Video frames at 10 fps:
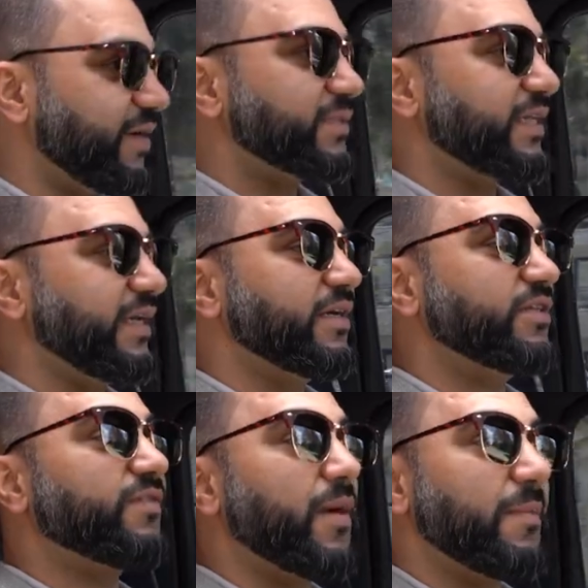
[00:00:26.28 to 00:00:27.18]
upscale,
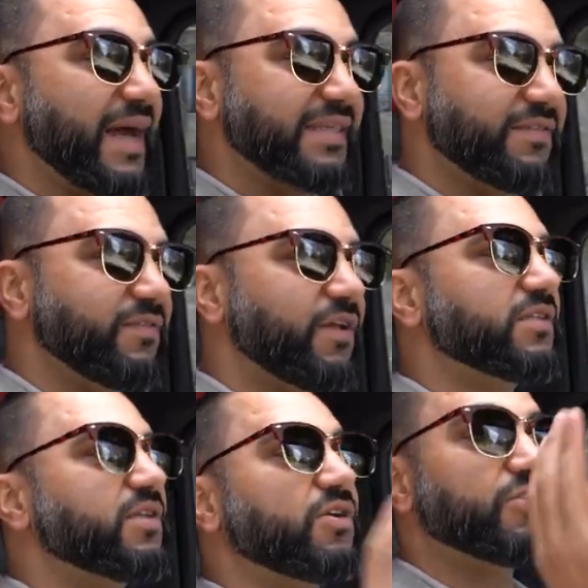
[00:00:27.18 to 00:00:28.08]
you've got massive lots,
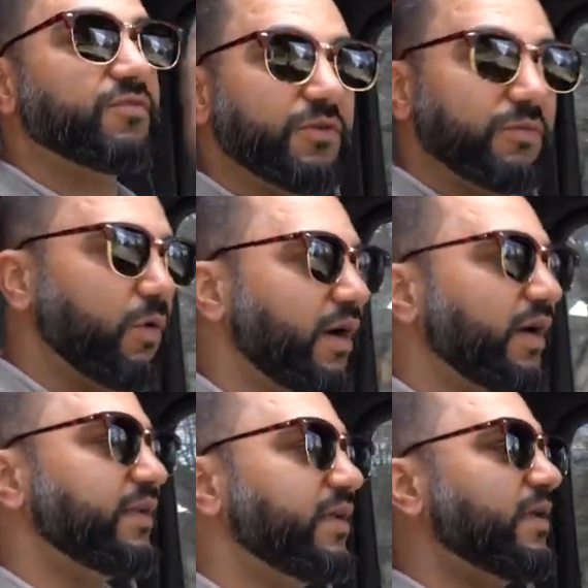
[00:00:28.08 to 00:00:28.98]
100 foot
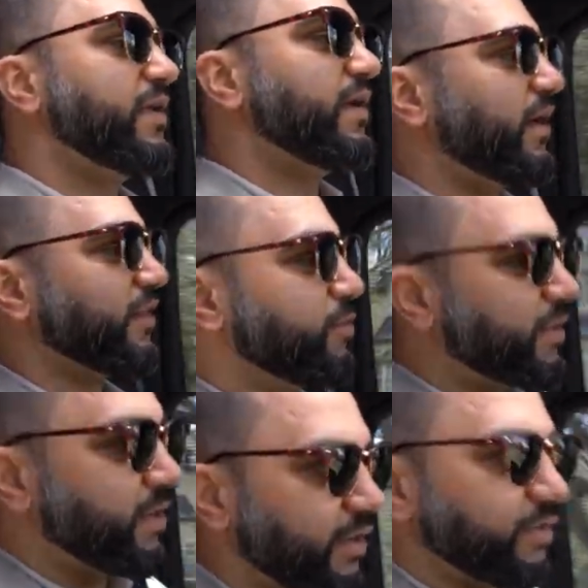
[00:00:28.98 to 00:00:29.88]
wide uh, three
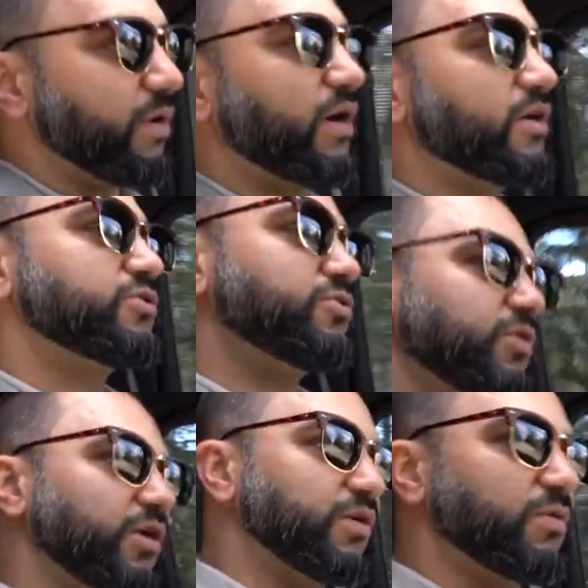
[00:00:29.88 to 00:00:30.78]
car garage, two
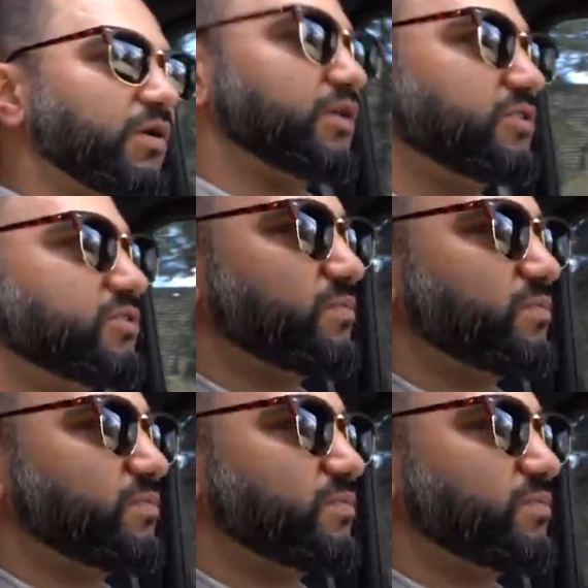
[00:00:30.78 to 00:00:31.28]
car garage,